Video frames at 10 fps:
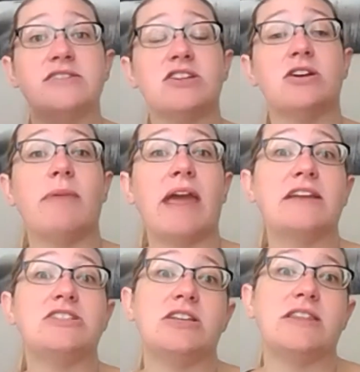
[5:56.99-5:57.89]
So you're
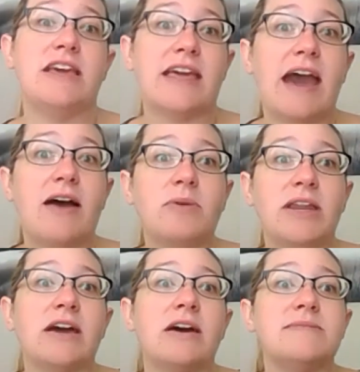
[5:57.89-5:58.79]
managing the account when
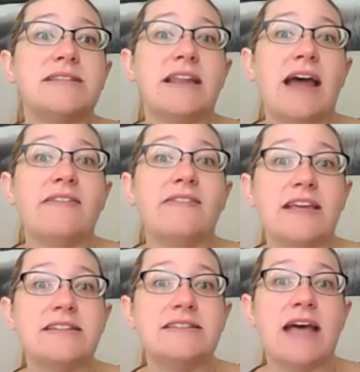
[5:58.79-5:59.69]
it comes in on the
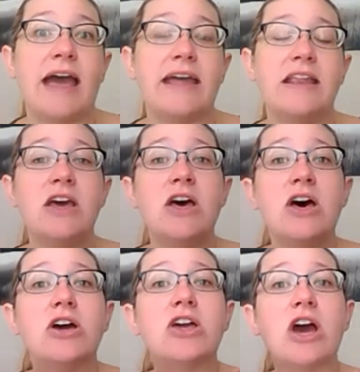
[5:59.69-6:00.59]
inside.
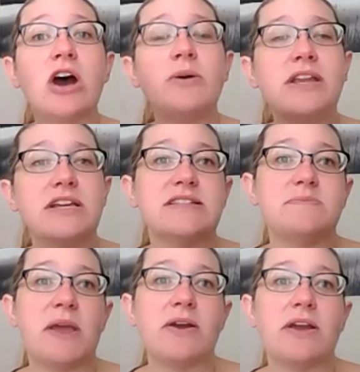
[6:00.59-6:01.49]
Go and
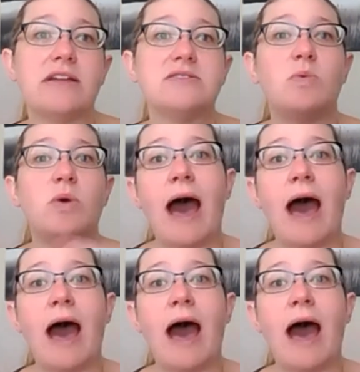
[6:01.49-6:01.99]
experience what